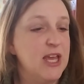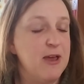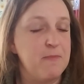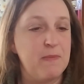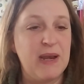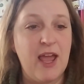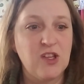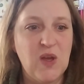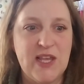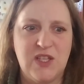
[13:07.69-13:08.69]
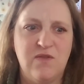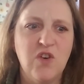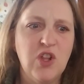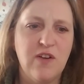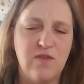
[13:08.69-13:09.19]
um, but it also has
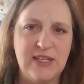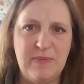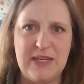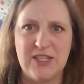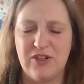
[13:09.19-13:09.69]
full of recipes.